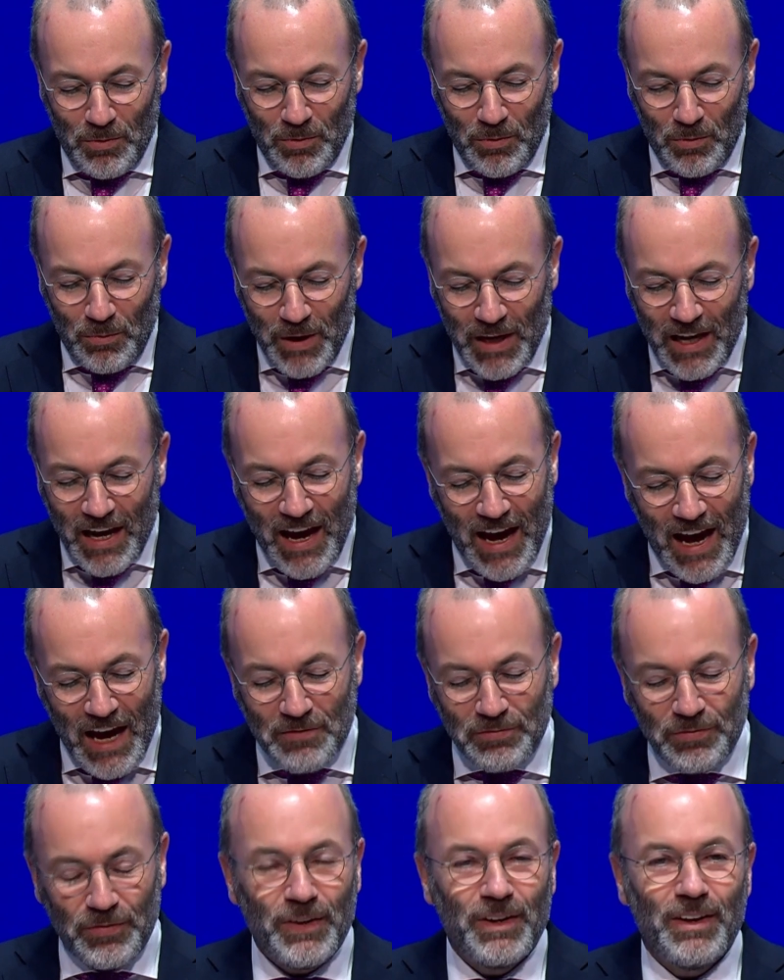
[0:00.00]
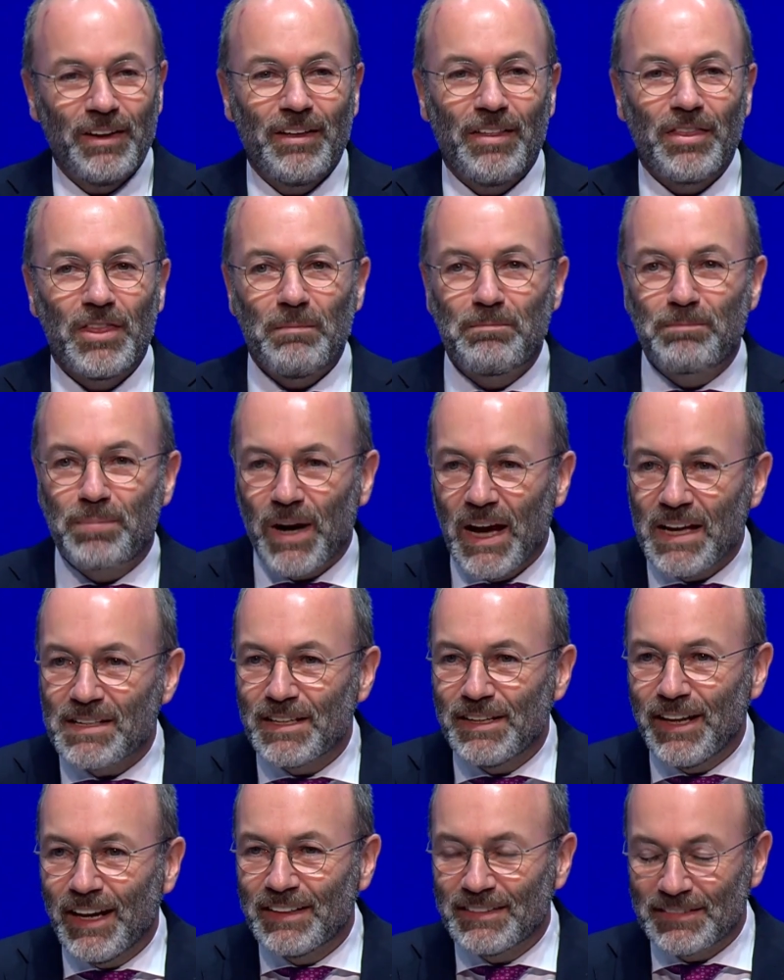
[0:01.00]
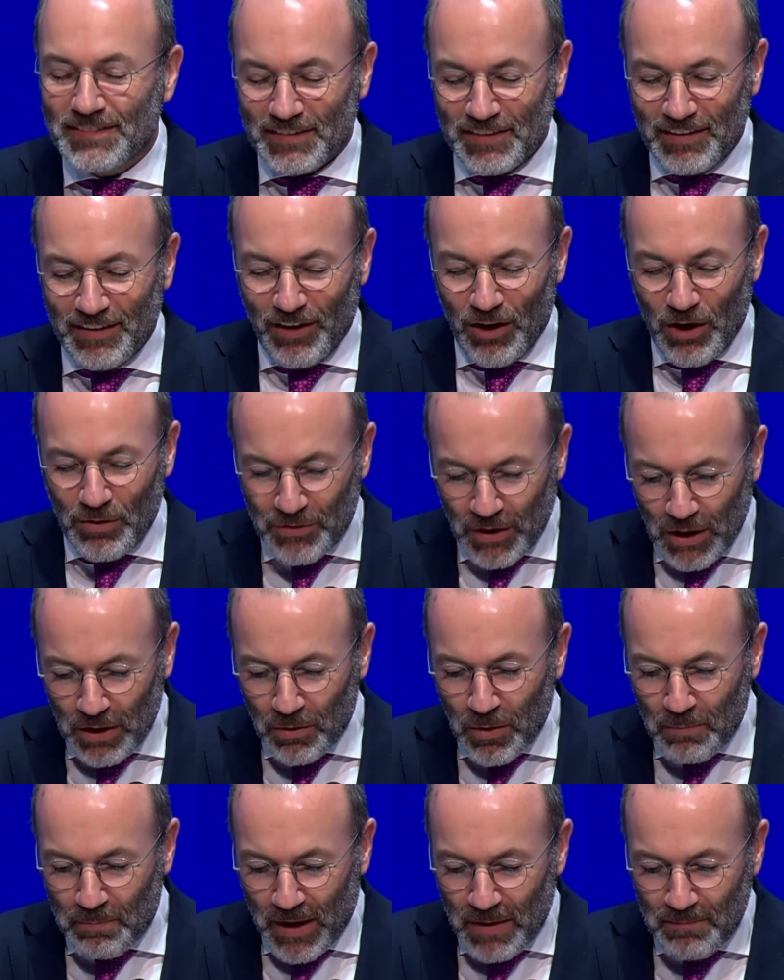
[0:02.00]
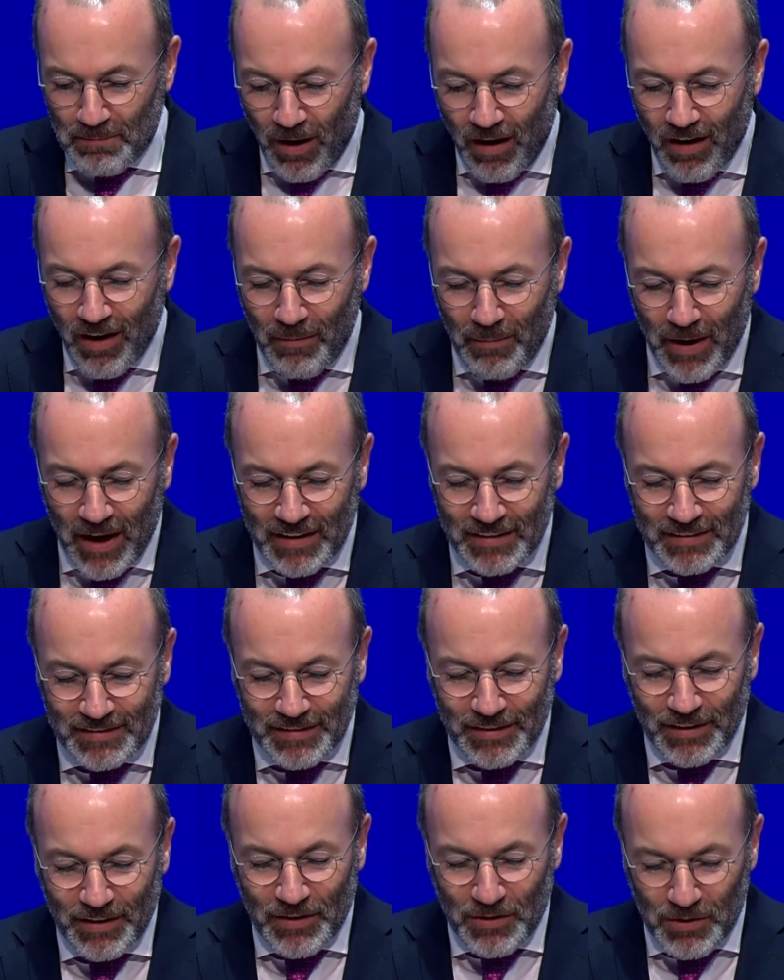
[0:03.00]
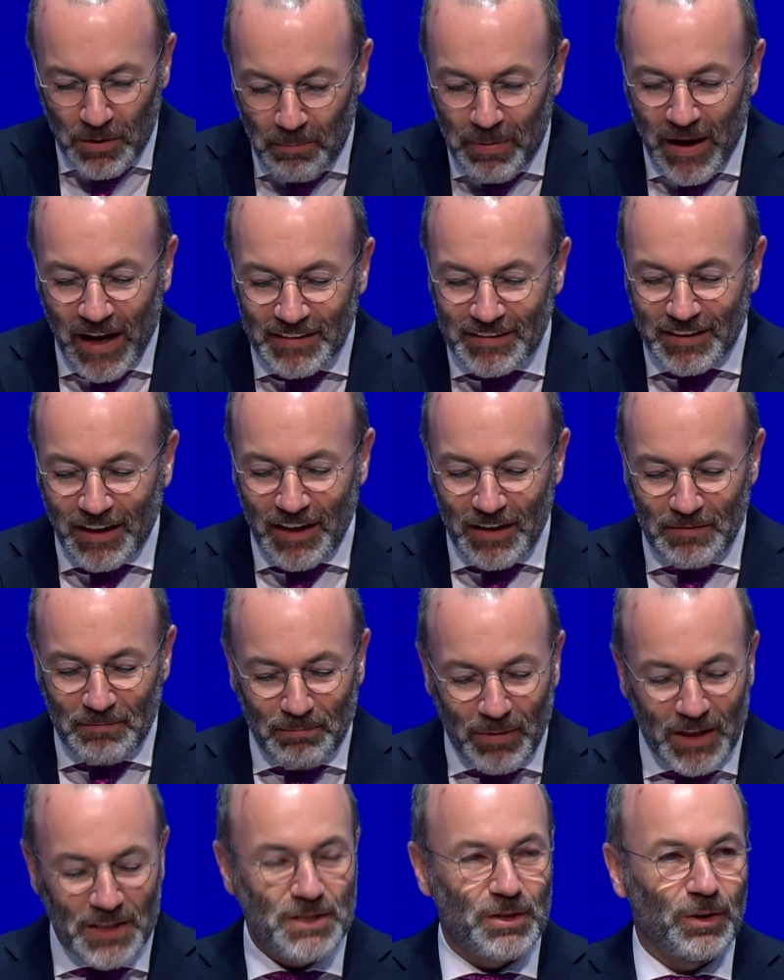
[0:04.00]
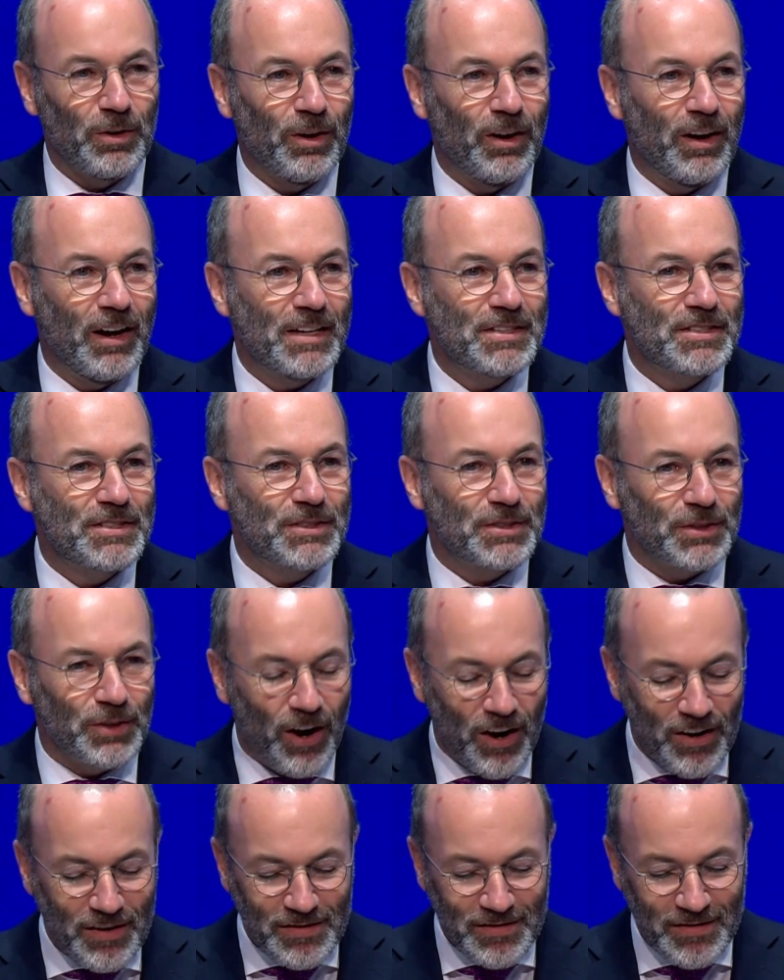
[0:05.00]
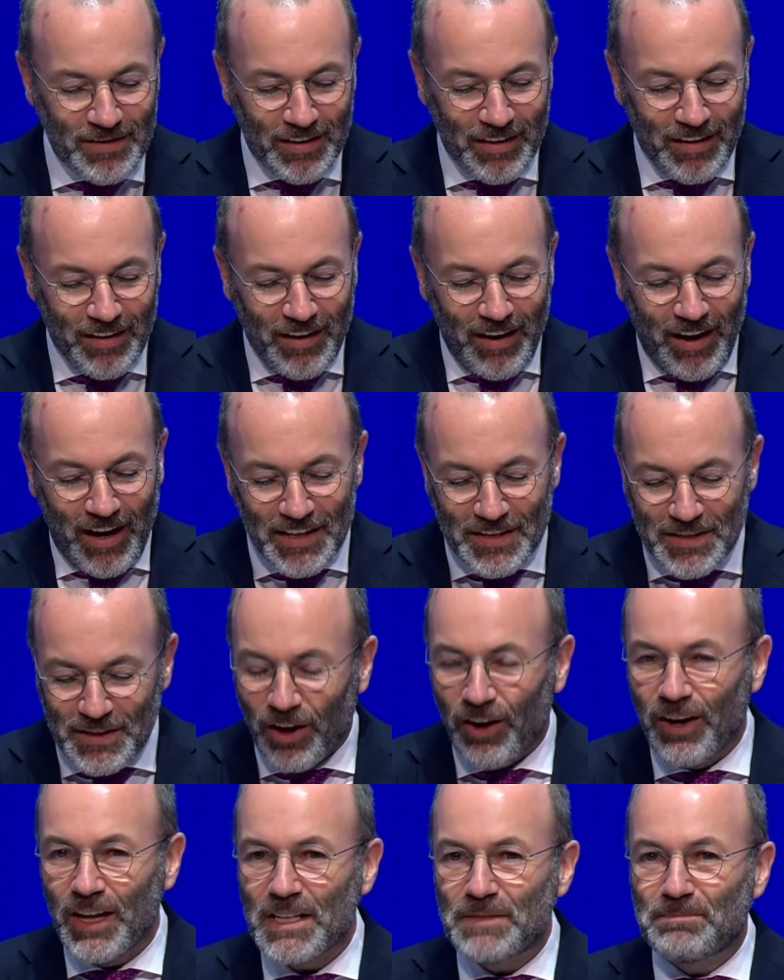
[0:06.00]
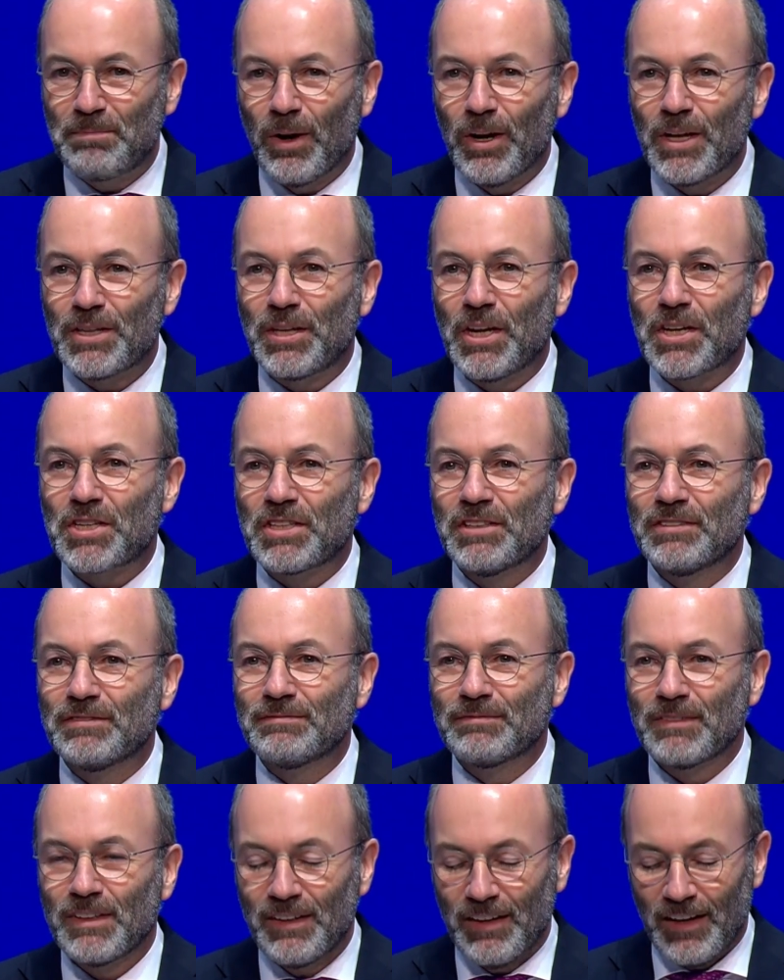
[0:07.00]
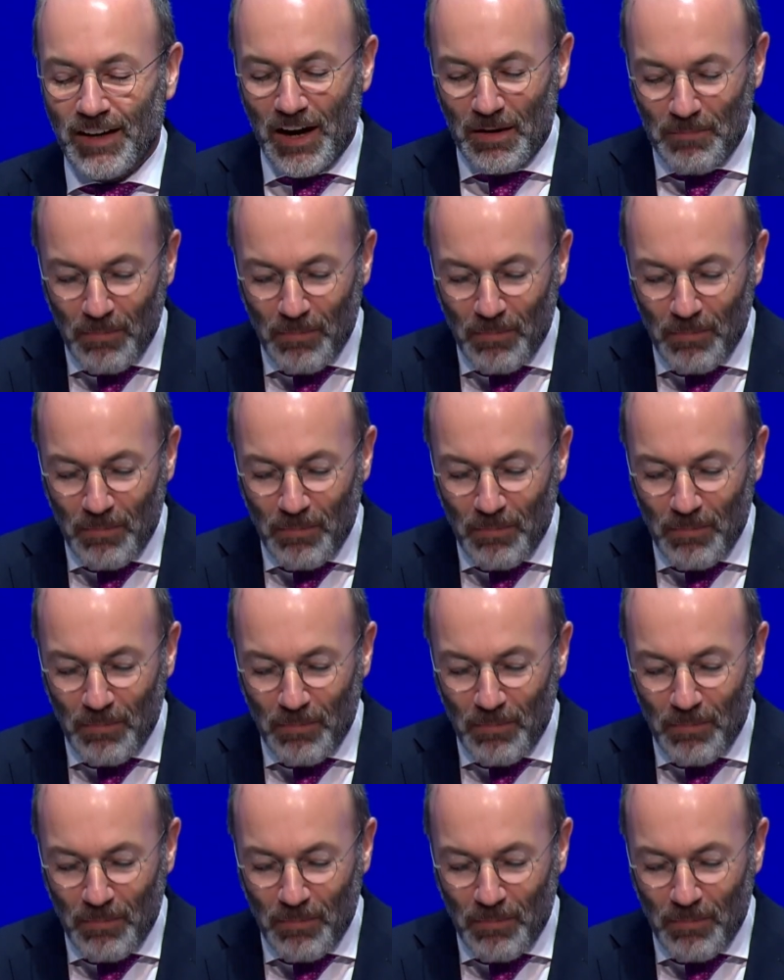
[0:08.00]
We have the President of the European Parliament, Roberta Metsola, a strong and solid politician, a